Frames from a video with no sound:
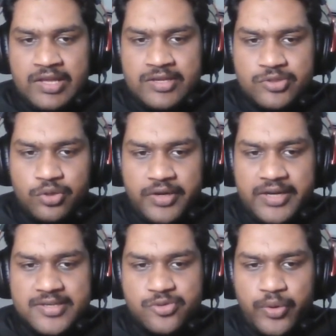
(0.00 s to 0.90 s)
so
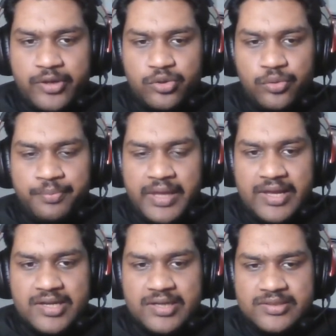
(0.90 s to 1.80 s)
it is going to
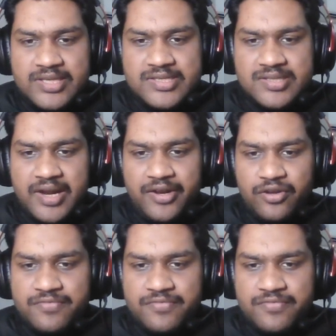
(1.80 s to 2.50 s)
make this kind